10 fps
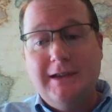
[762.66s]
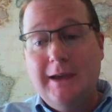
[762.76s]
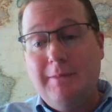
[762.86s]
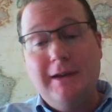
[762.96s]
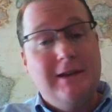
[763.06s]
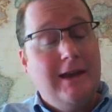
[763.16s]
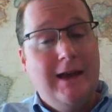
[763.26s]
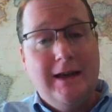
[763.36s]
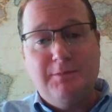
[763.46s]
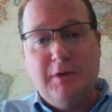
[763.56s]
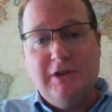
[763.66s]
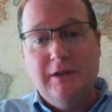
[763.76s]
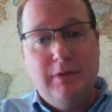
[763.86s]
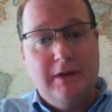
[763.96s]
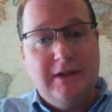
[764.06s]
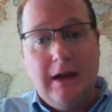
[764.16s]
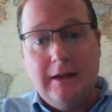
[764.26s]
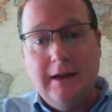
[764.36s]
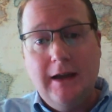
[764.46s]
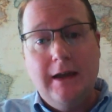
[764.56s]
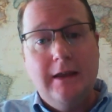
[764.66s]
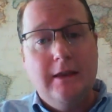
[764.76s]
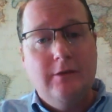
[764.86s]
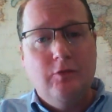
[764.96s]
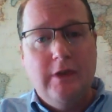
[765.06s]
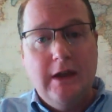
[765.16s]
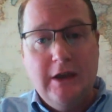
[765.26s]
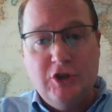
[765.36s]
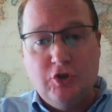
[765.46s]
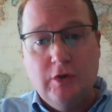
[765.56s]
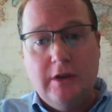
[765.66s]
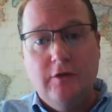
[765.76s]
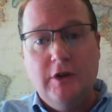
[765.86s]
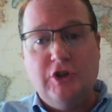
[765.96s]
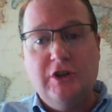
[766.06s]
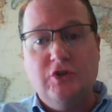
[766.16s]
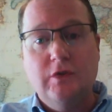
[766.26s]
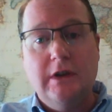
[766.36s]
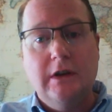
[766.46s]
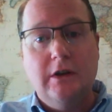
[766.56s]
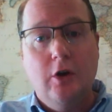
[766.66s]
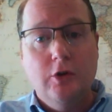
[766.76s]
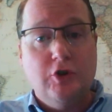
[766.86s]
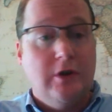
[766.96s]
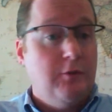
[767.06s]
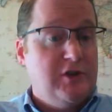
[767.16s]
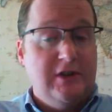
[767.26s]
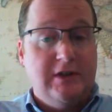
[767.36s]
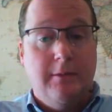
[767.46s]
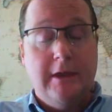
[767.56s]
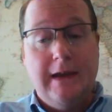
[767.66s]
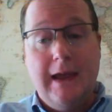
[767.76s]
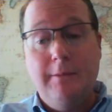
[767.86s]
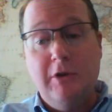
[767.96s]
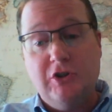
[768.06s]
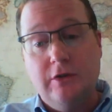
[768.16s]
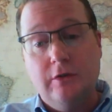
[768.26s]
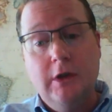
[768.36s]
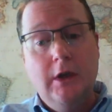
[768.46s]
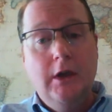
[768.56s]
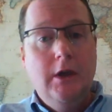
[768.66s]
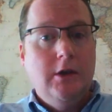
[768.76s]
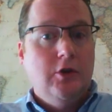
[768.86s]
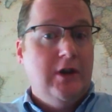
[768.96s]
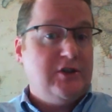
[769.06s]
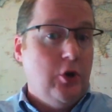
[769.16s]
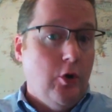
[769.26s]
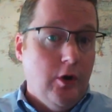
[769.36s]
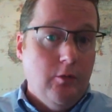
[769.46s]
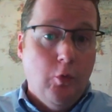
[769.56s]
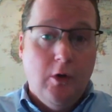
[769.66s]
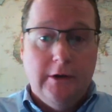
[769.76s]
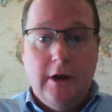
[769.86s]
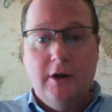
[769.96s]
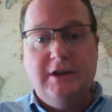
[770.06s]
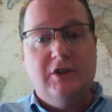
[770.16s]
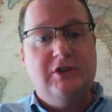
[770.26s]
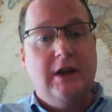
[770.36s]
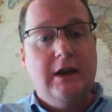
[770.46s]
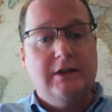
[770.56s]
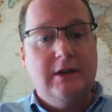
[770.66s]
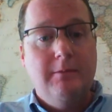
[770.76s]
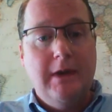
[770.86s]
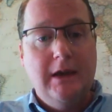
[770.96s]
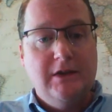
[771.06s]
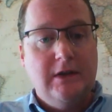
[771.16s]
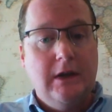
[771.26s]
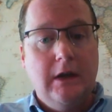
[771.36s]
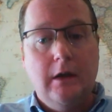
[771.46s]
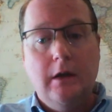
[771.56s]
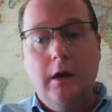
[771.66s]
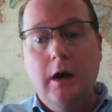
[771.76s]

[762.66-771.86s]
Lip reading: Landscape. Yeah, especially a place like Hatay and the history, the rich history and culture. And we see some of the damage to UNESCO World Heritage Sites and amazing